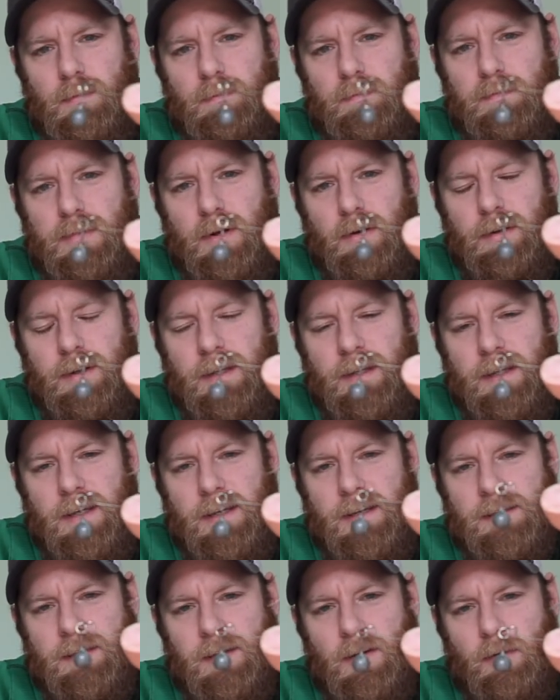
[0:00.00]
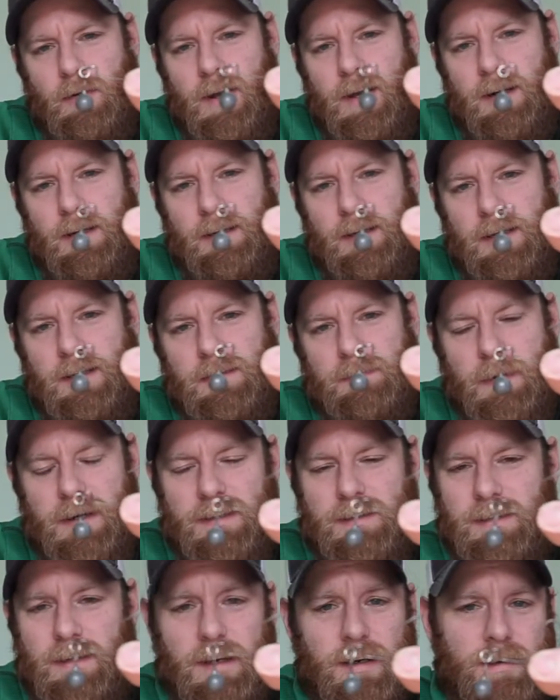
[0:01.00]
building these and creating these
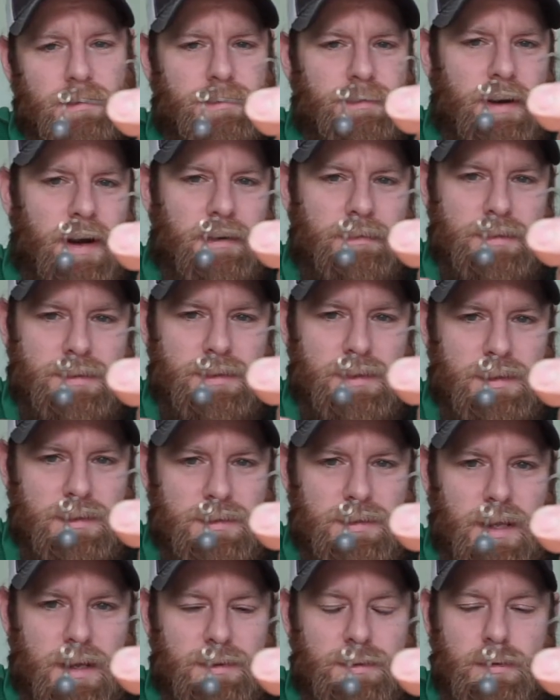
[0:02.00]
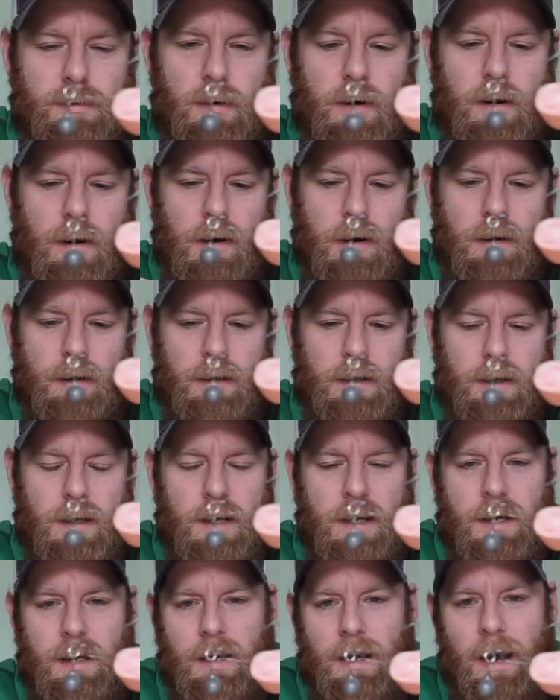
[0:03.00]
myself. Obviously, it's not too hard.
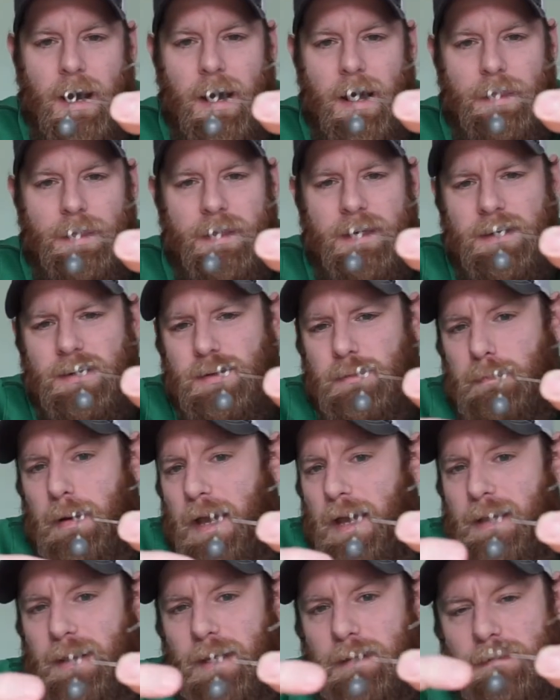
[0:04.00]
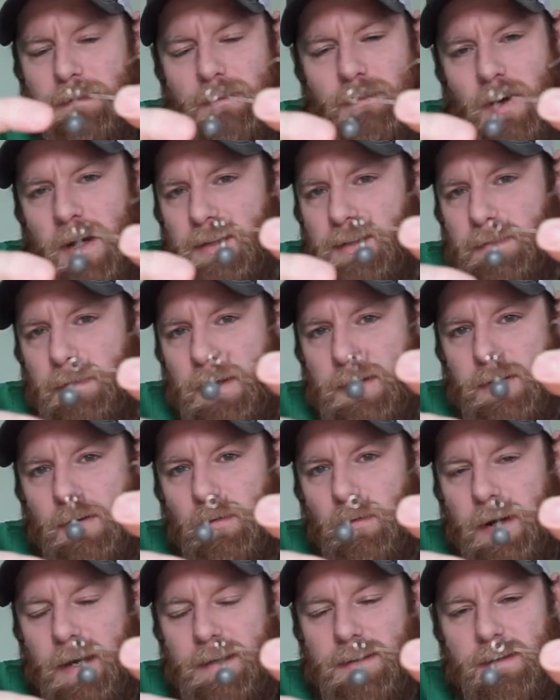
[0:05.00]
I think in Japan they've even got special
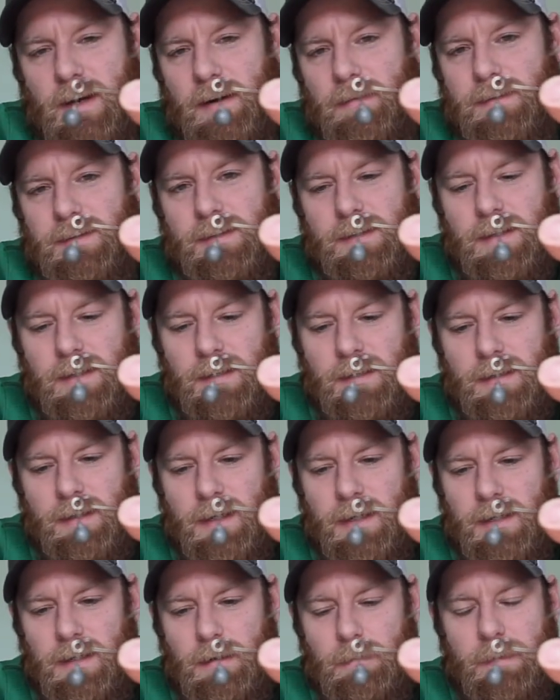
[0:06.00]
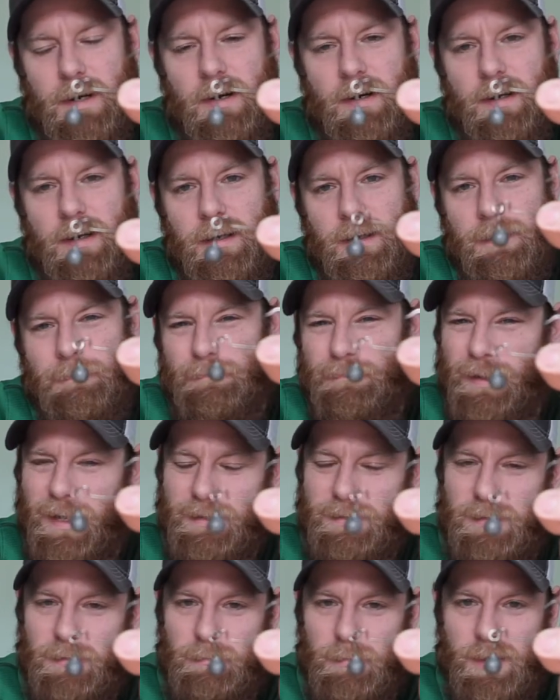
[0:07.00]
weights. Obviously, in America,
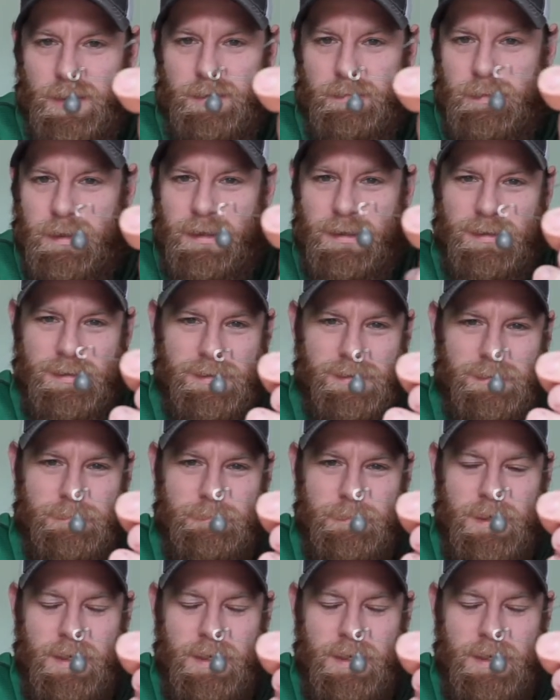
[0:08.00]
not so much because